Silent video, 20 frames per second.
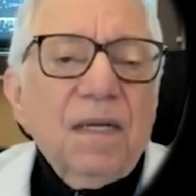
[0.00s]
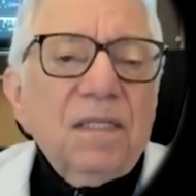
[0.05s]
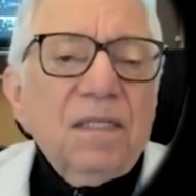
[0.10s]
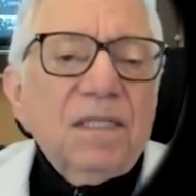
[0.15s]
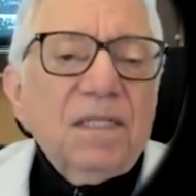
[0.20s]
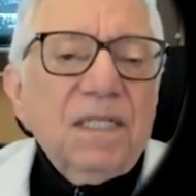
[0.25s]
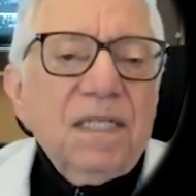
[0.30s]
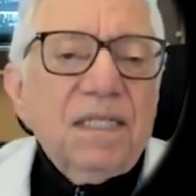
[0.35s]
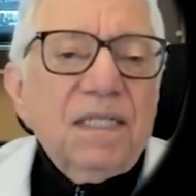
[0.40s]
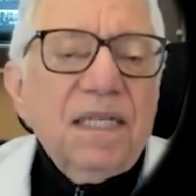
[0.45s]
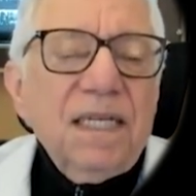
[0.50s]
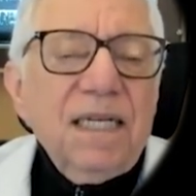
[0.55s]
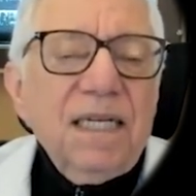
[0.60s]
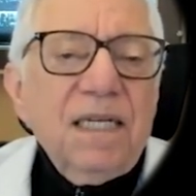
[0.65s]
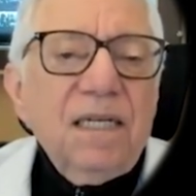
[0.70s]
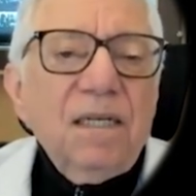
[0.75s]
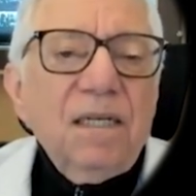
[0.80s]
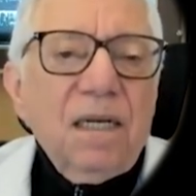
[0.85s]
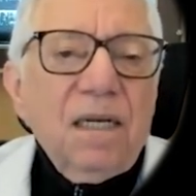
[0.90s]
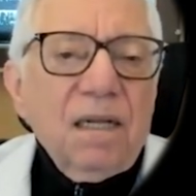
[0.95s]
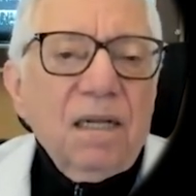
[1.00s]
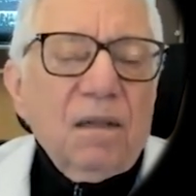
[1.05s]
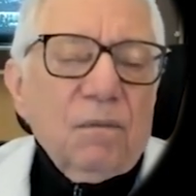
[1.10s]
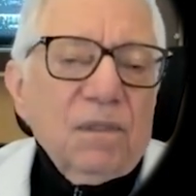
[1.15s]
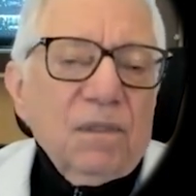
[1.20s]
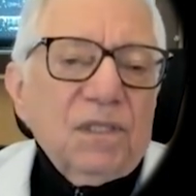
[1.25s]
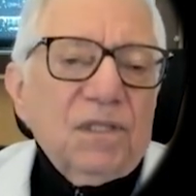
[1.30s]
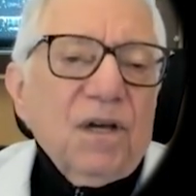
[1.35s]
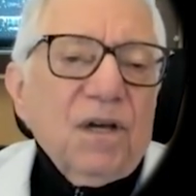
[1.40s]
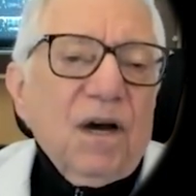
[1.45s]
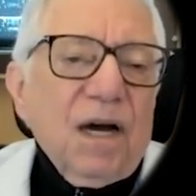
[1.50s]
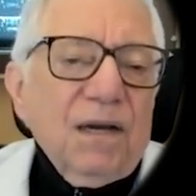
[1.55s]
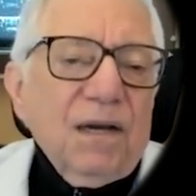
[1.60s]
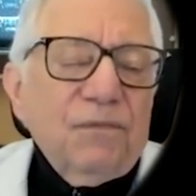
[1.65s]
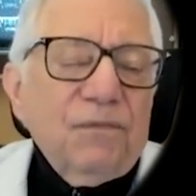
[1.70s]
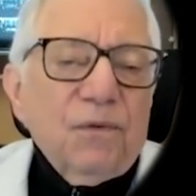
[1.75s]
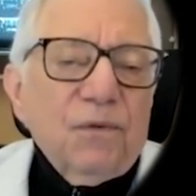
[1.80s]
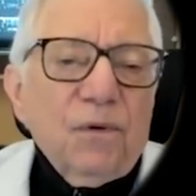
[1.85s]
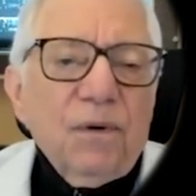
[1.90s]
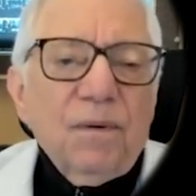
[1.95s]
CT, in other words, dye
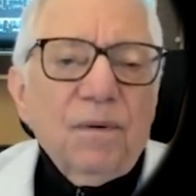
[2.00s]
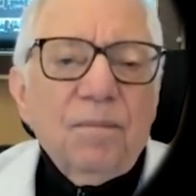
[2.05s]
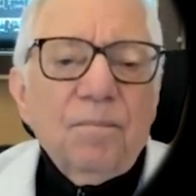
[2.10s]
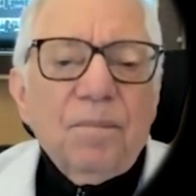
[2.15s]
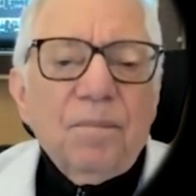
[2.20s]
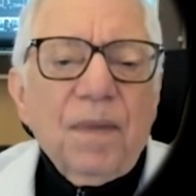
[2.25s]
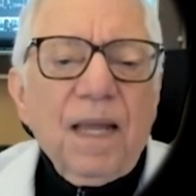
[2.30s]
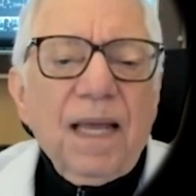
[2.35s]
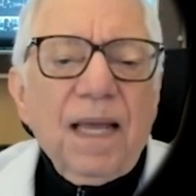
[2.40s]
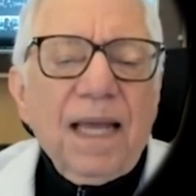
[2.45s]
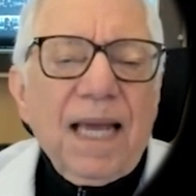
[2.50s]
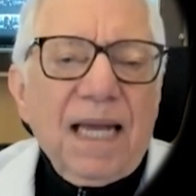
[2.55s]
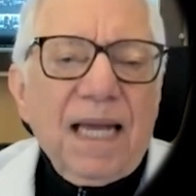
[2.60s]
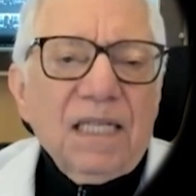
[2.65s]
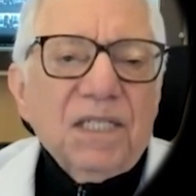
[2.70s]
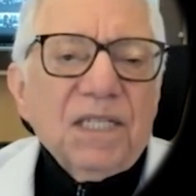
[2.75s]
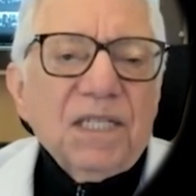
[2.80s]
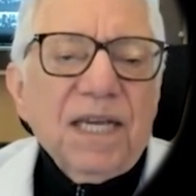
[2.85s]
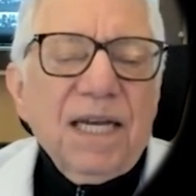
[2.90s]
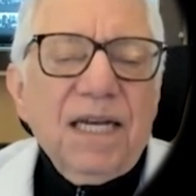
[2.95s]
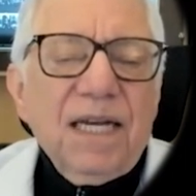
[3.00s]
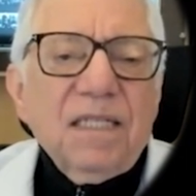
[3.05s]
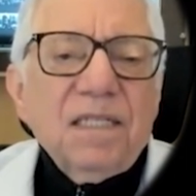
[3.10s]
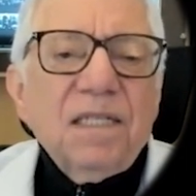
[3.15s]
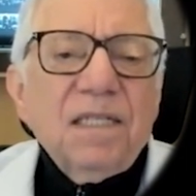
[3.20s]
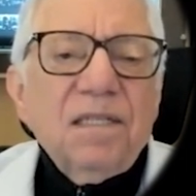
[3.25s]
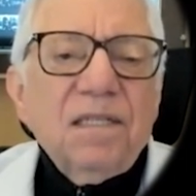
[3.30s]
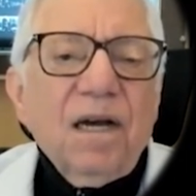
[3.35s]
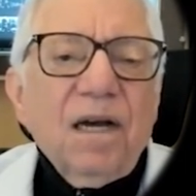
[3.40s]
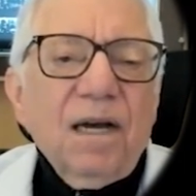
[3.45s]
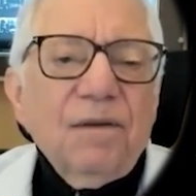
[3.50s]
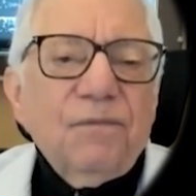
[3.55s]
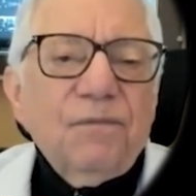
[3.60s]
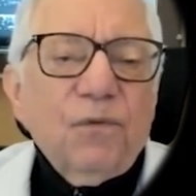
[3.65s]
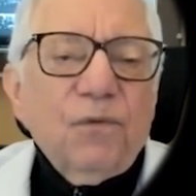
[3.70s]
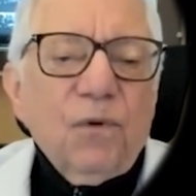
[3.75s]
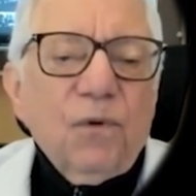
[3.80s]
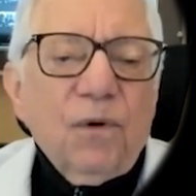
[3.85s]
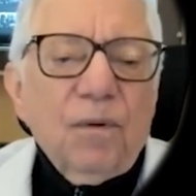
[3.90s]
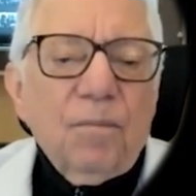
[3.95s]
for CAT scans and dye
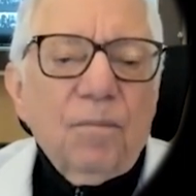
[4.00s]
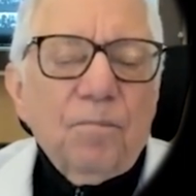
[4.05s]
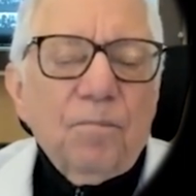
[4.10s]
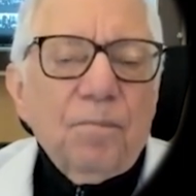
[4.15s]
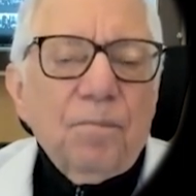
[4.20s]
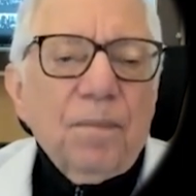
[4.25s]
for